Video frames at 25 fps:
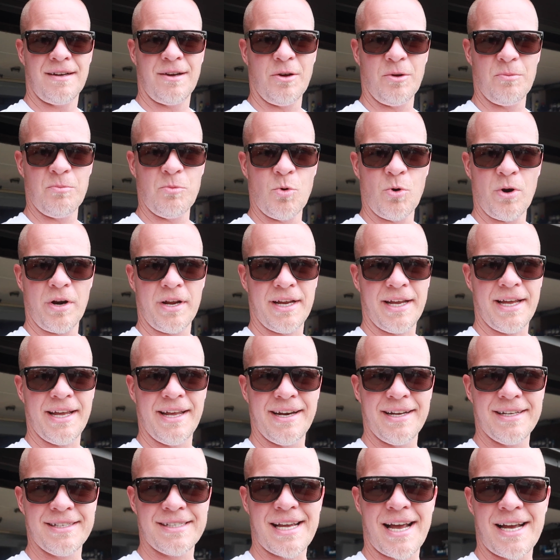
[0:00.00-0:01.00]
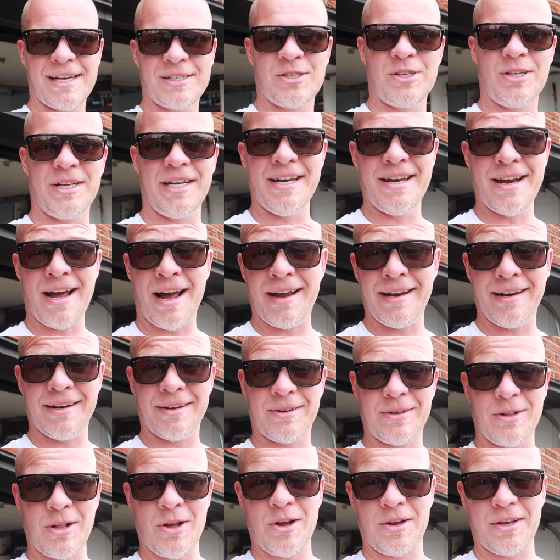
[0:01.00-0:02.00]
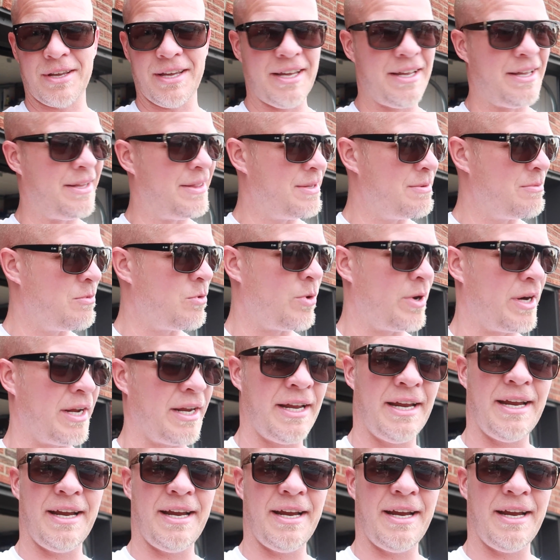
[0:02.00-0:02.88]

Good morning. It is actually 9 o'clock in the morning